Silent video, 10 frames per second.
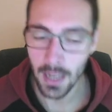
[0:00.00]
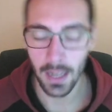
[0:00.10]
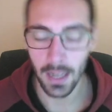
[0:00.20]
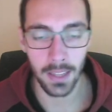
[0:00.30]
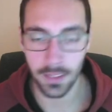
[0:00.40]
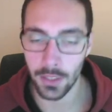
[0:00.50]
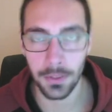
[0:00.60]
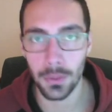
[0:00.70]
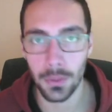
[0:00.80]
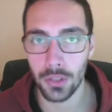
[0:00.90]
And
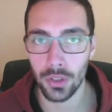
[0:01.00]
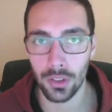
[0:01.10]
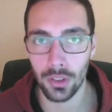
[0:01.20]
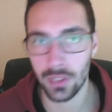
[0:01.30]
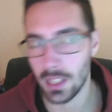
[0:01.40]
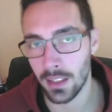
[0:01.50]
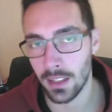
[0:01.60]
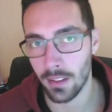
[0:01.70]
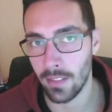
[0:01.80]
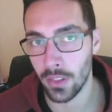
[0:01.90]
if you want to use
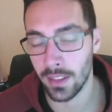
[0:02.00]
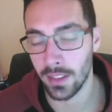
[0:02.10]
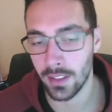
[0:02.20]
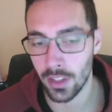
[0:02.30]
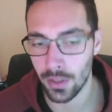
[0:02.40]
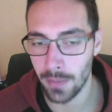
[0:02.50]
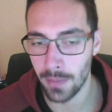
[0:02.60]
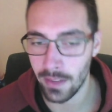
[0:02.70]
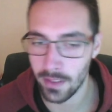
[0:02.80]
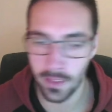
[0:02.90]
another authentication
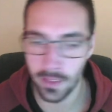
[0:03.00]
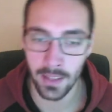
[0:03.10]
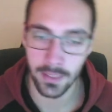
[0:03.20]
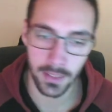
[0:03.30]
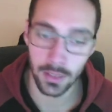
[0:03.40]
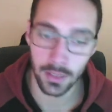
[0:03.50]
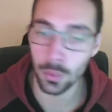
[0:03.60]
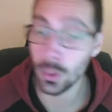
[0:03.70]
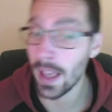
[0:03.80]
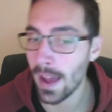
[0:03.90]
method, then this
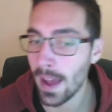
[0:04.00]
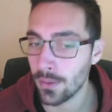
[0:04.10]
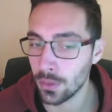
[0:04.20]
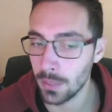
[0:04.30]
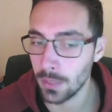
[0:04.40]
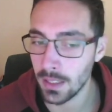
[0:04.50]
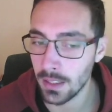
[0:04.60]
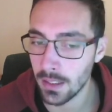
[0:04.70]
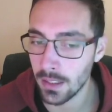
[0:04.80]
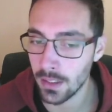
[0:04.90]
would have to
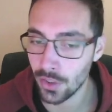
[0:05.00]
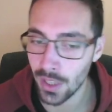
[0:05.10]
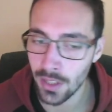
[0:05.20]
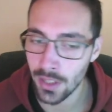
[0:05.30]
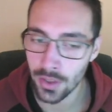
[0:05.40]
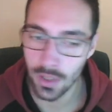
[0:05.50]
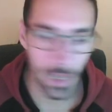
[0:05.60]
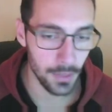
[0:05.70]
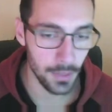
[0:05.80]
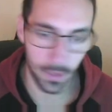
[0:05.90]
be changed.
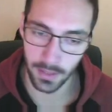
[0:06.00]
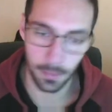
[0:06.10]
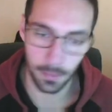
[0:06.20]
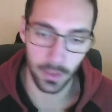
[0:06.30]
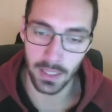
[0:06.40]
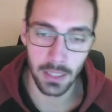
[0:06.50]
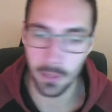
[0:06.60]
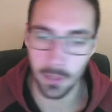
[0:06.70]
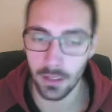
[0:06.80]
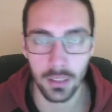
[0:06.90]
For example, the
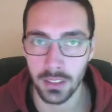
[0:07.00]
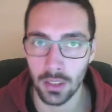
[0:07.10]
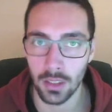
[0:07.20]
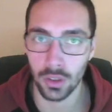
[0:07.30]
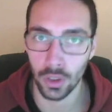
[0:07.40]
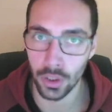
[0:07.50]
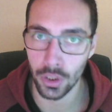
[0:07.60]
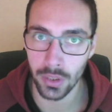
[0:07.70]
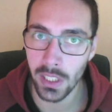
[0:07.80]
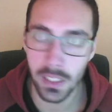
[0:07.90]
email is also
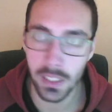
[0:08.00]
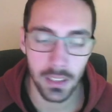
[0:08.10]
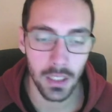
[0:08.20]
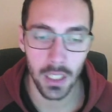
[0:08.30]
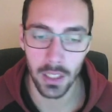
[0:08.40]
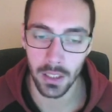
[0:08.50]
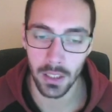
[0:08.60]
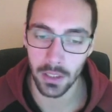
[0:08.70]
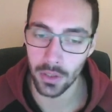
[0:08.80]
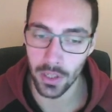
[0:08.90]
unique.
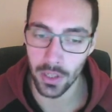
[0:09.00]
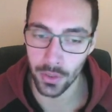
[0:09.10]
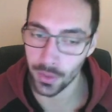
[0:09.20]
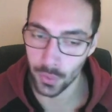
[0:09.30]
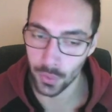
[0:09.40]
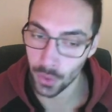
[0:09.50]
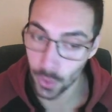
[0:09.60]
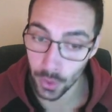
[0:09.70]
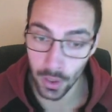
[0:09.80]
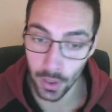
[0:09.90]
You
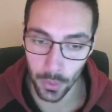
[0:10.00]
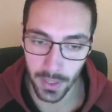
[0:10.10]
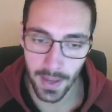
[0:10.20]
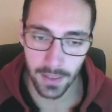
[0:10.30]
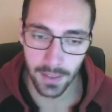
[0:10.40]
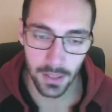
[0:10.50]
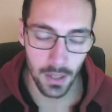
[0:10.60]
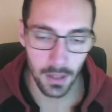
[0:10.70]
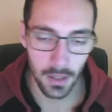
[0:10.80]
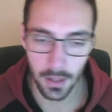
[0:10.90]
could go with that.
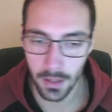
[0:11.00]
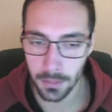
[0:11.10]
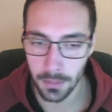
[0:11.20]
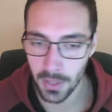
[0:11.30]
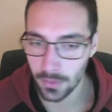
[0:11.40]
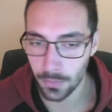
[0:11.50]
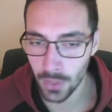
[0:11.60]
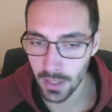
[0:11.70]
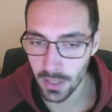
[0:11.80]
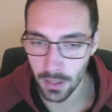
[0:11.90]
But
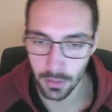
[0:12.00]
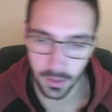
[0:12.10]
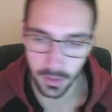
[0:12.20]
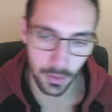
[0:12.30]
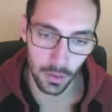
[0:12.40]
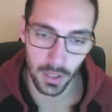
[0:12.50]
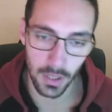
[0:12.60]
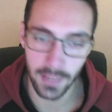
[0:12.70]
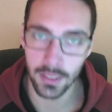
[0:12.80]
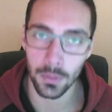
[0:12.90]
for now, the Google
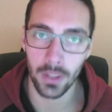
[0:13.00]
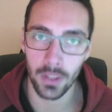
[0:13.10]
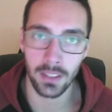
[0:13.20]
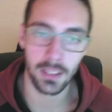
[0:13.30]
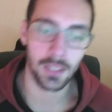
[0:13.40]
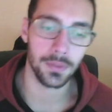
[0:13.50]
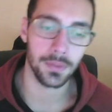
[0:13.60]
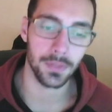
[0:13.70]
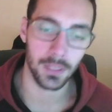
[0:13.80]
ID is more than enough